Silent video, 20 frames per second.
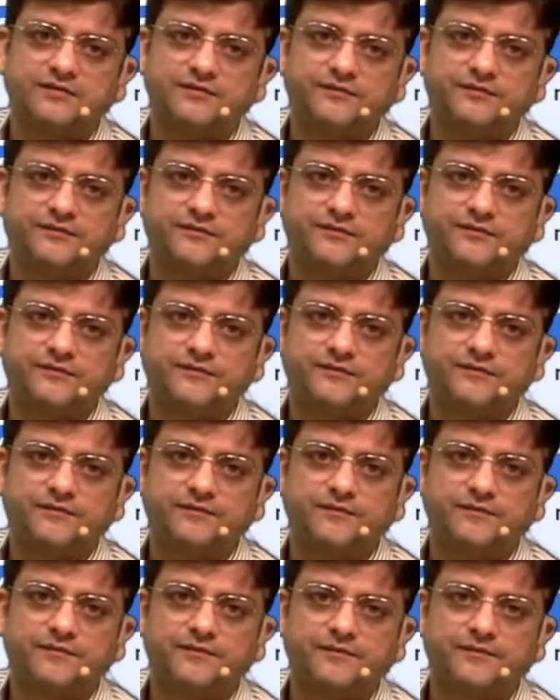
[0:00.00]

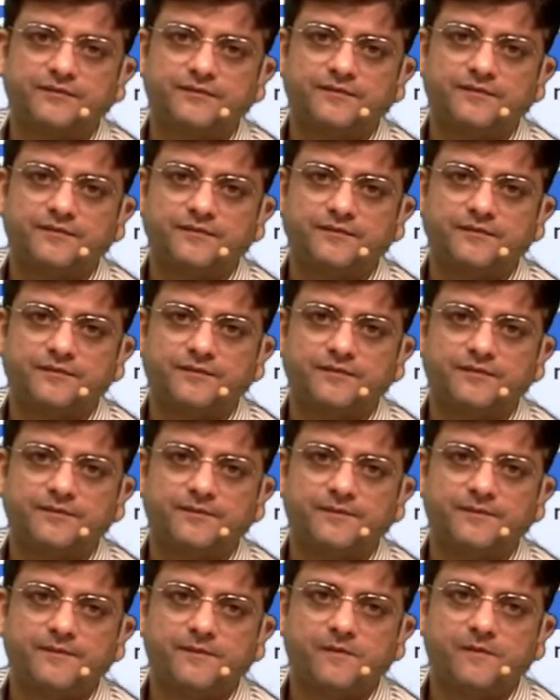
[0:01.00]

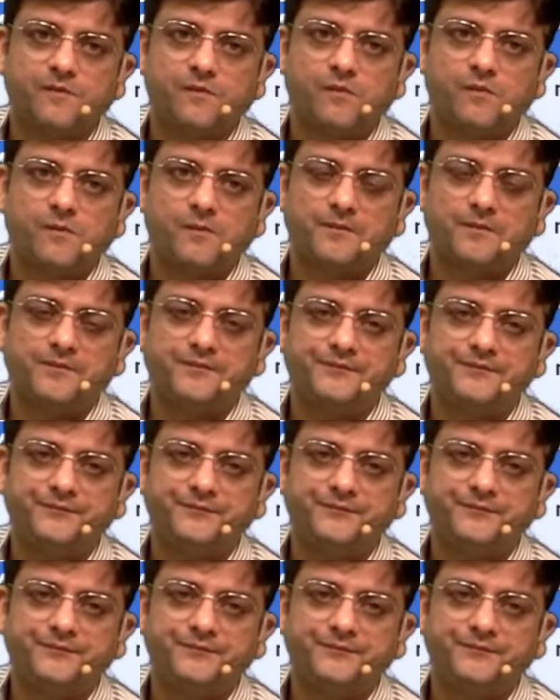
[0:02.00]
Nothing is said.